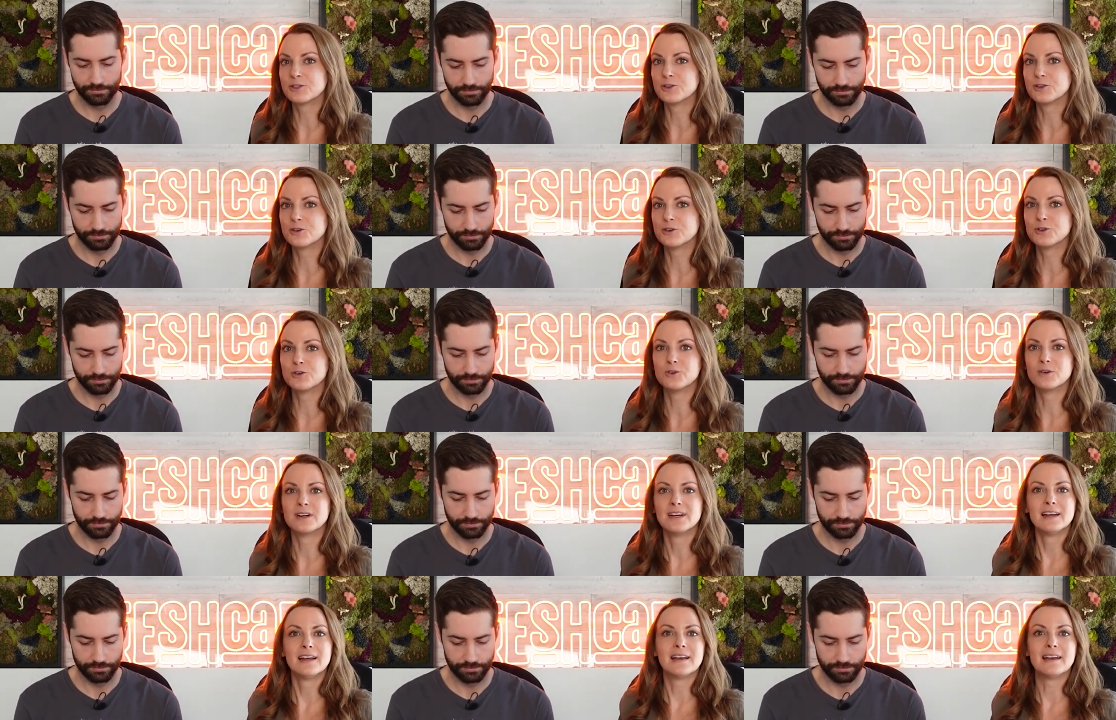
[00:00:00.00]

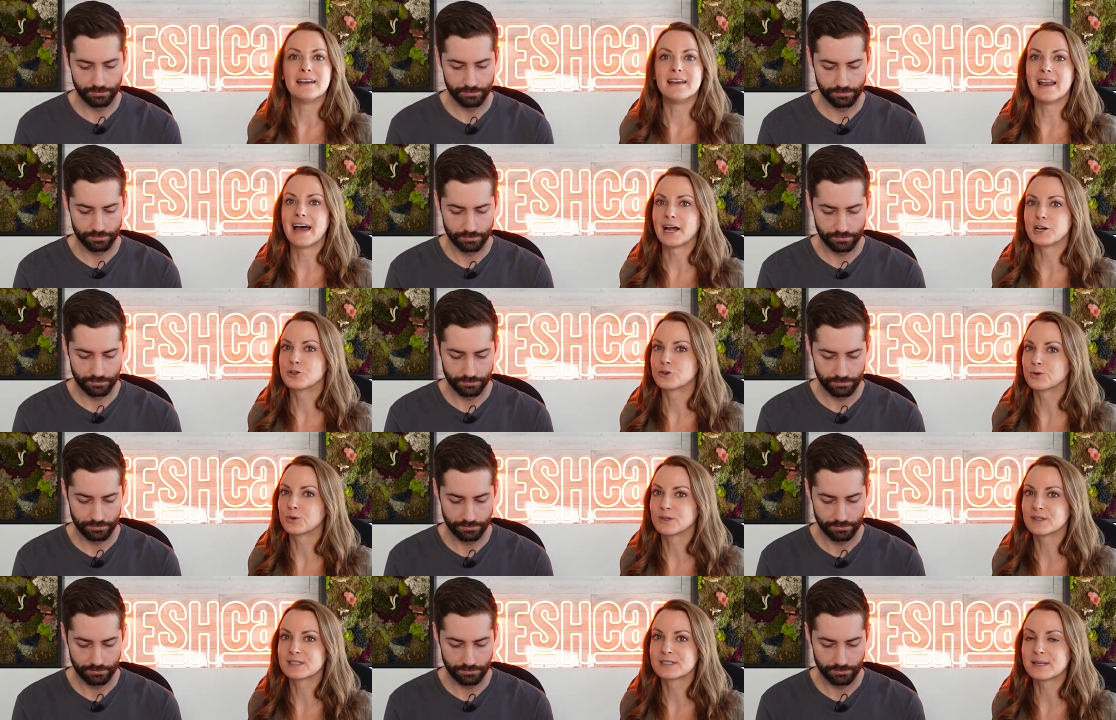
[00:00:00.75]
Speaker 1: to
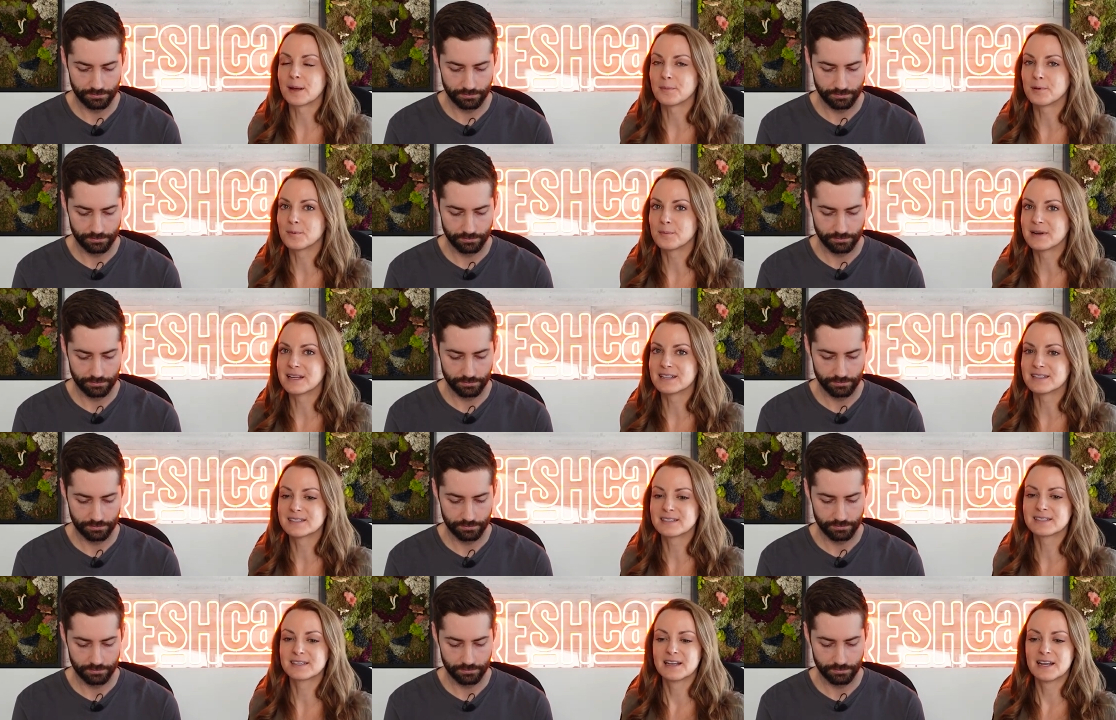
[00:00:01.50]
natural
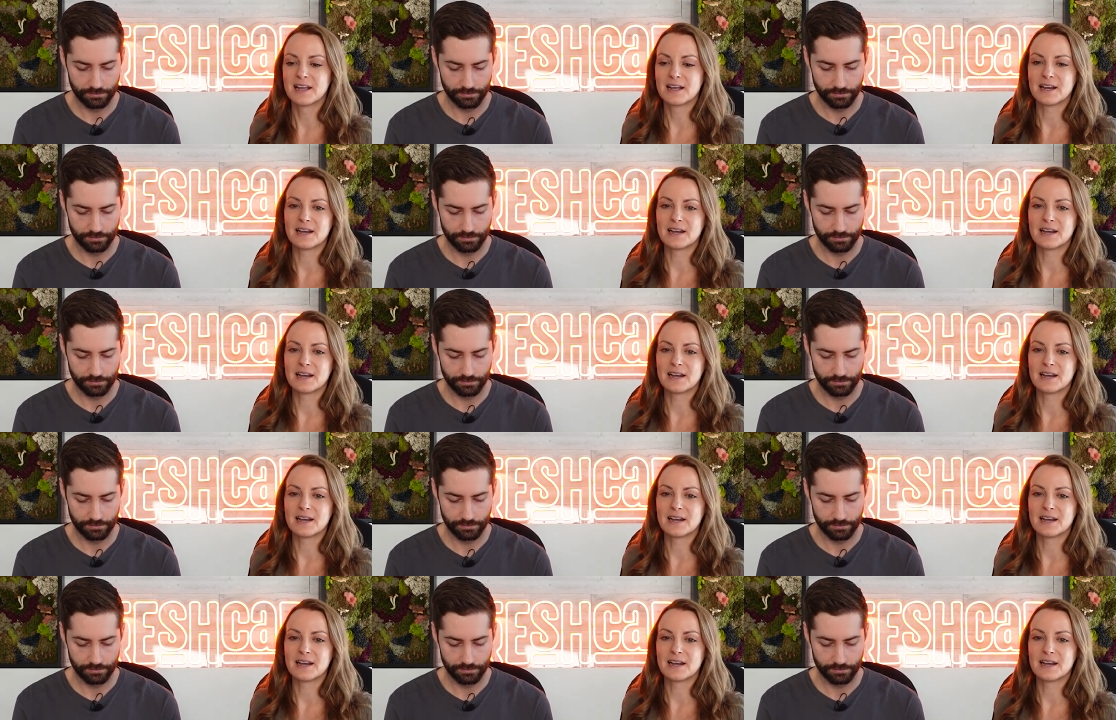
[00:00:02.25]
supplements.